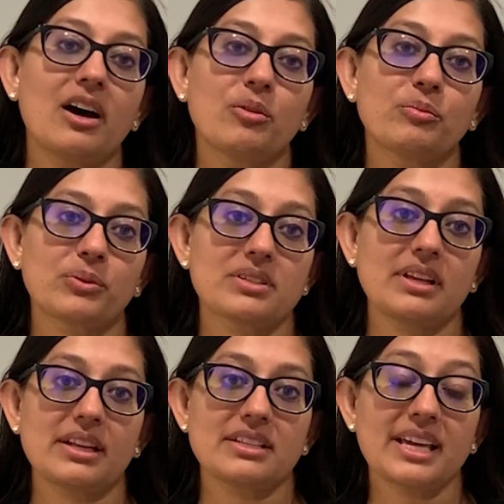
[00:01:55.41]
There was a
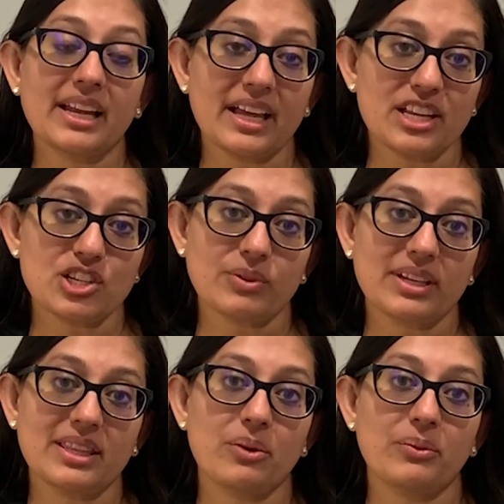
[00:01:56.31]
lot of data entry
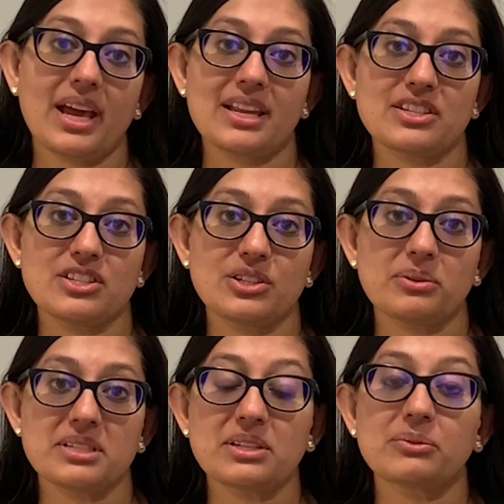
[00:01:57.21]
that we had to do.
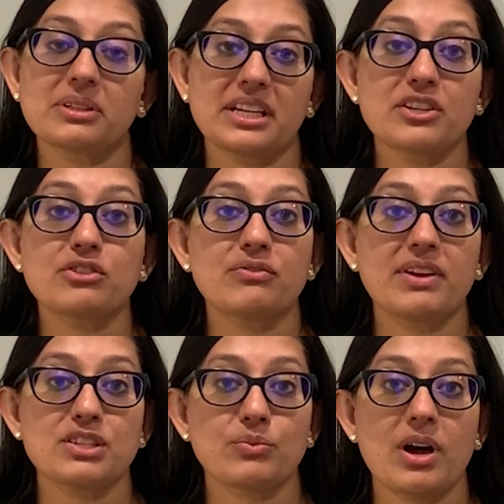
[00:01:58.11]
It didn't really
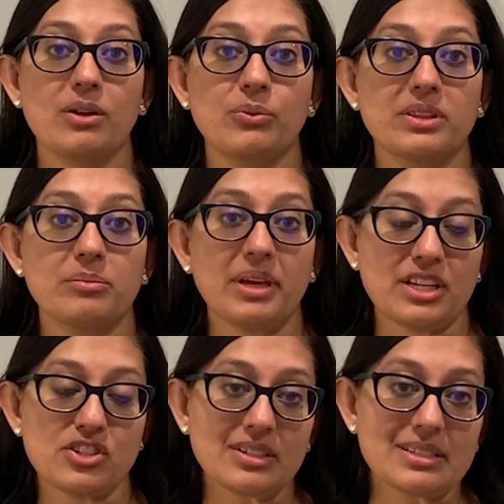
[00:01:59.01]
interface well with the
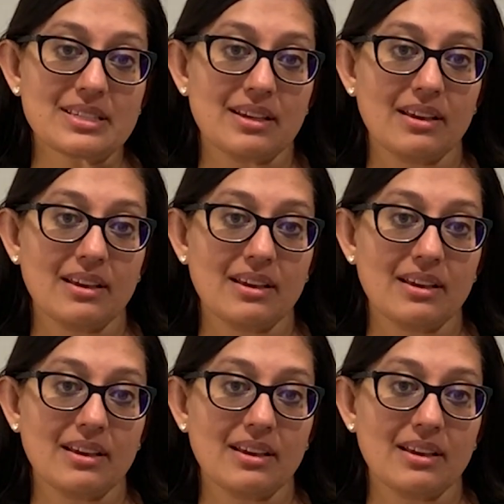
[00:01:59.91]
patients.